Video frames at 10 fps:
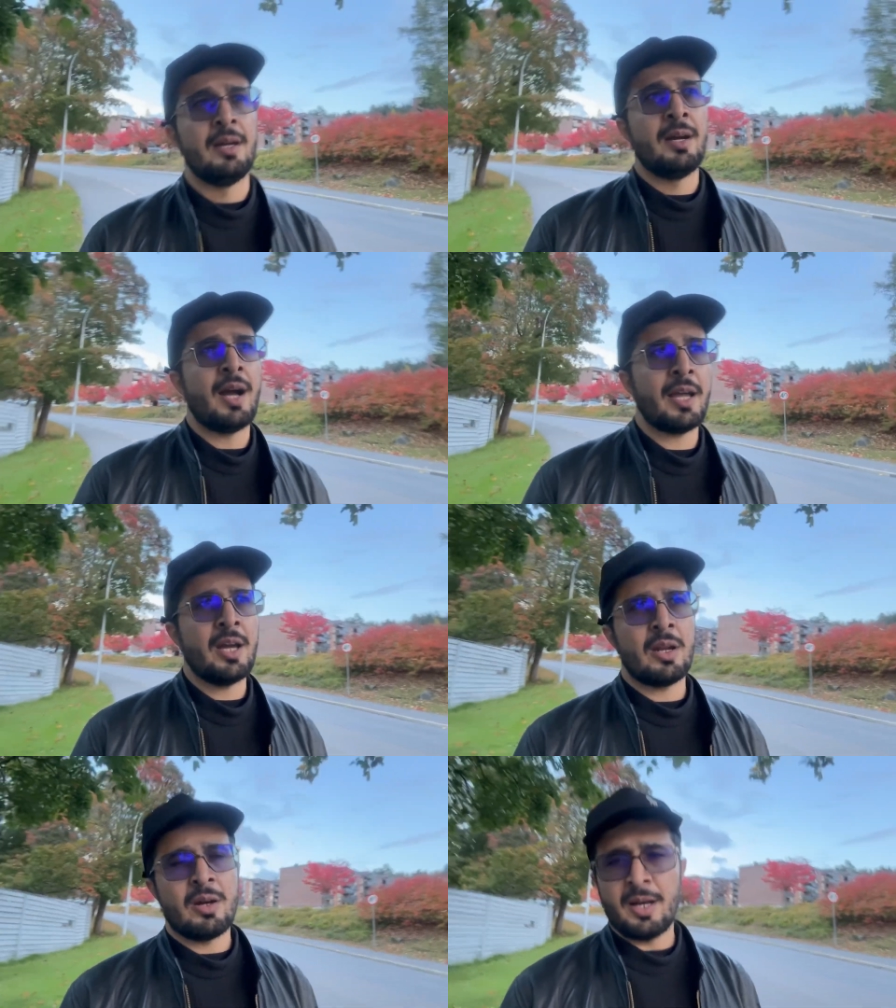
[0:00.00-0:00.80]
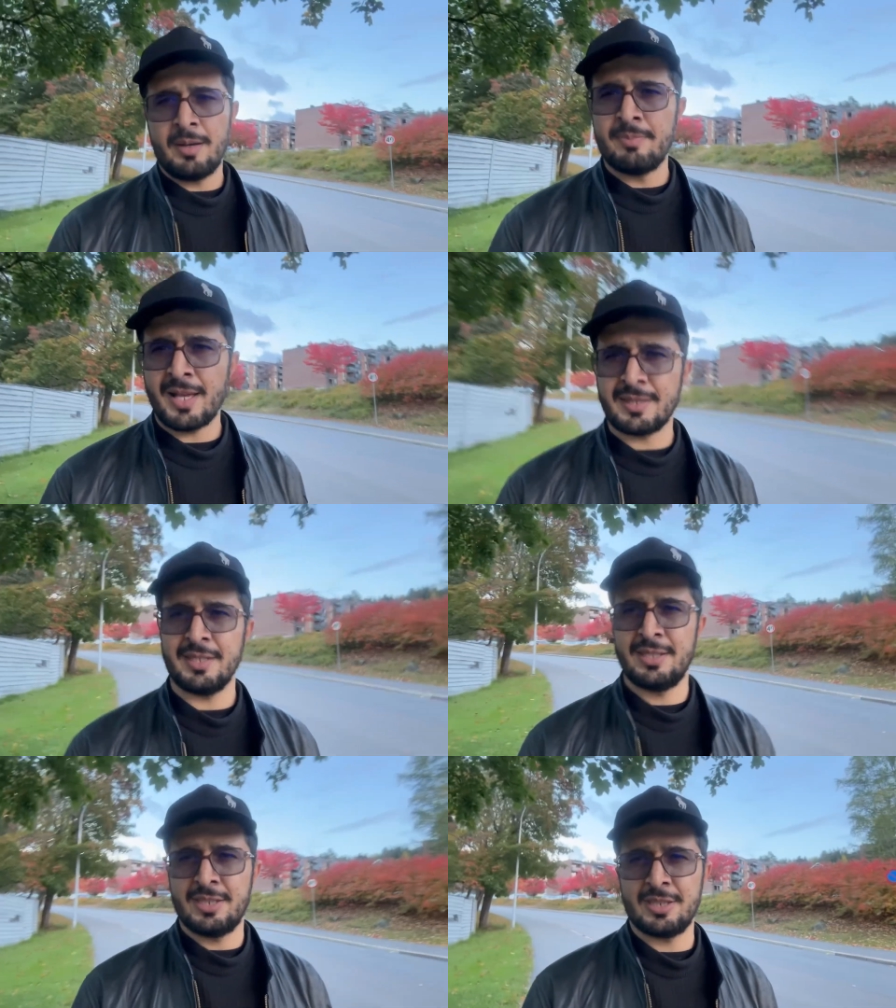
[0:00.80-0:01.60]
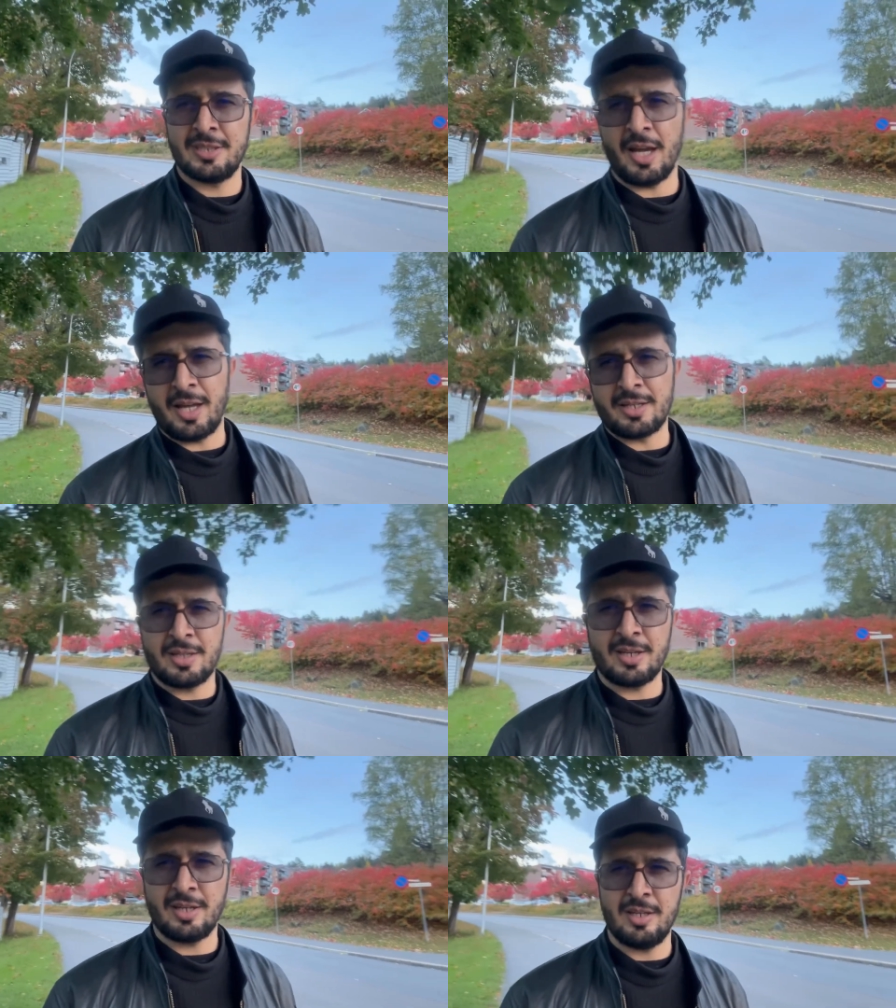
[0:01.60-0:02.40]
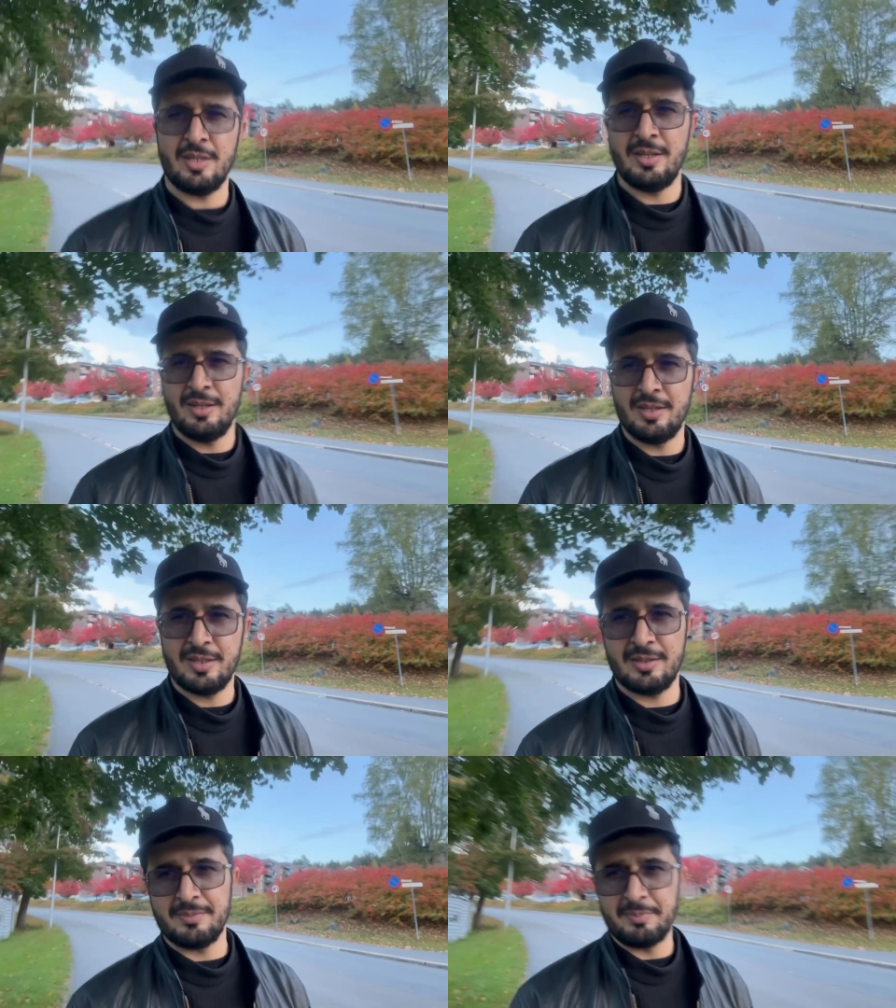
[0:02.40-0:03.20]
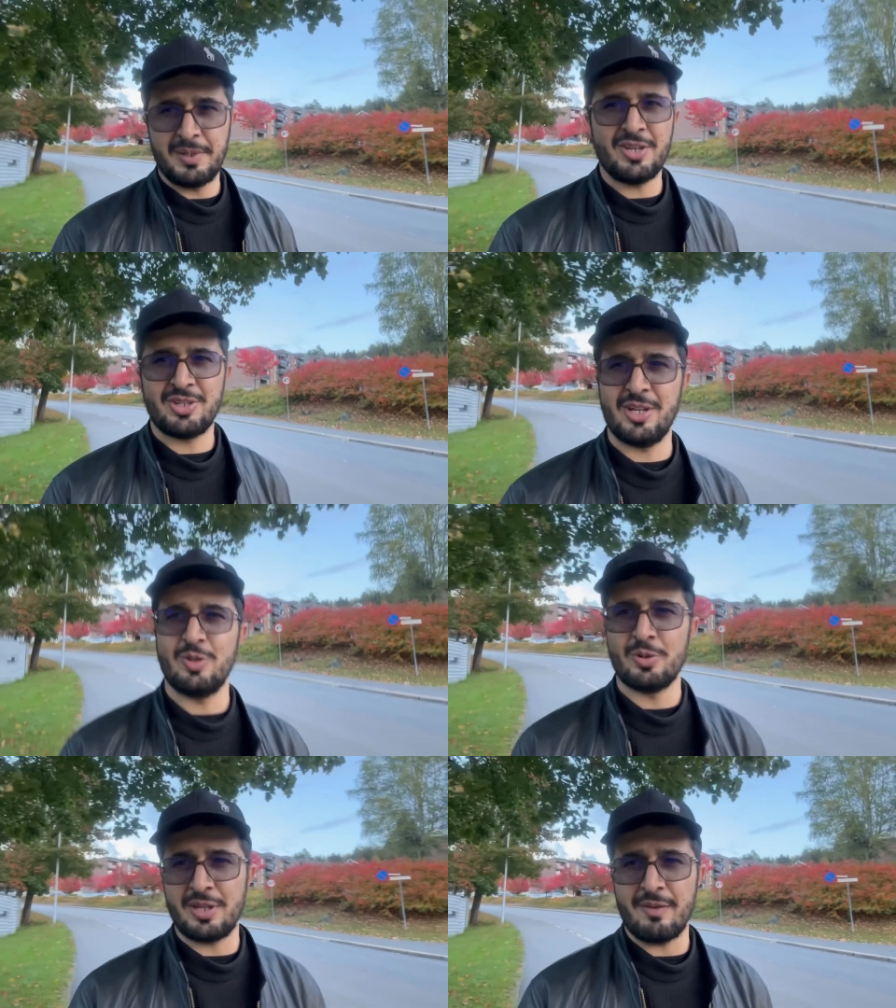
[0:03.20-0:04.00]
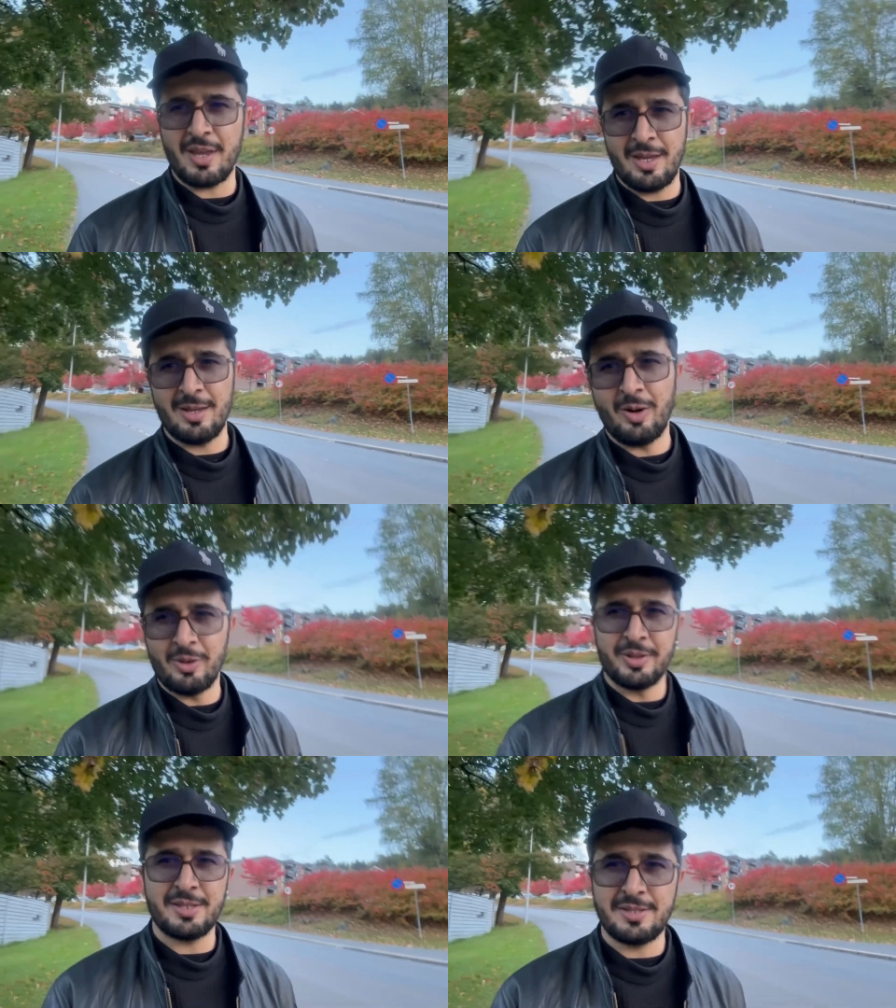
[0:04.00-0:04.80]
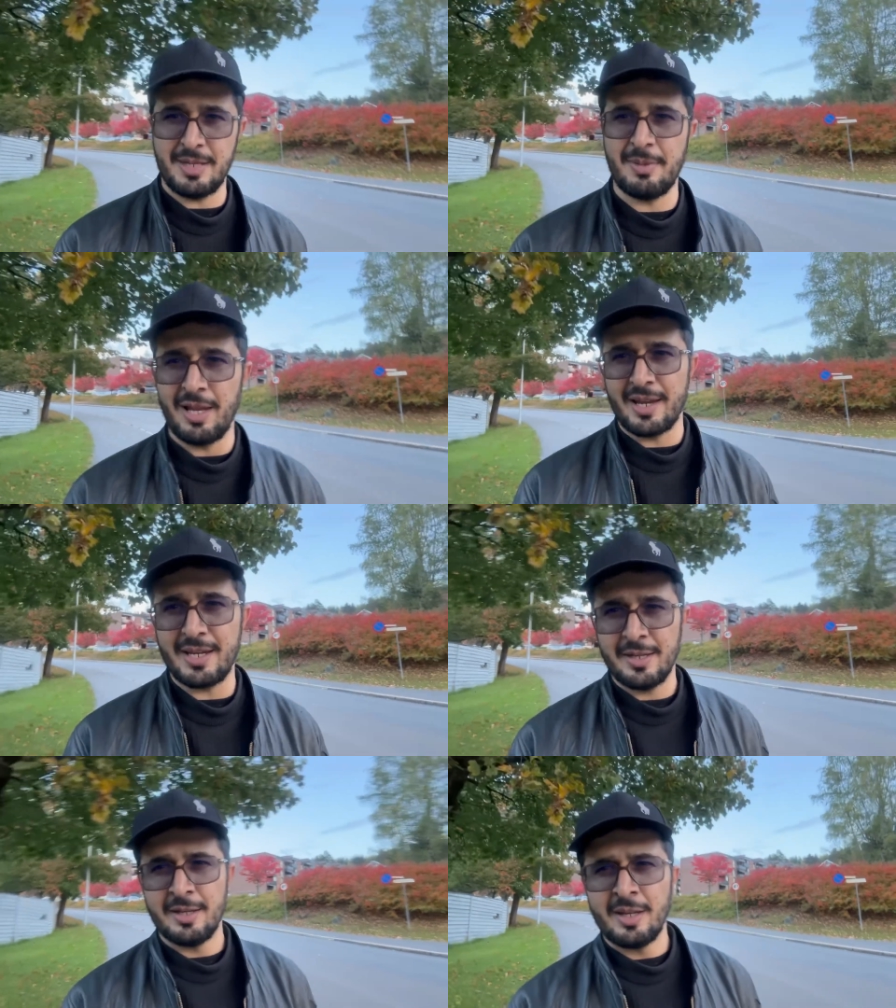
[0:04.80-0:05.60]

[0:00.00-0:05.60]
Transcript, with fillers: I got a message that please share your CV on this Gmail ID.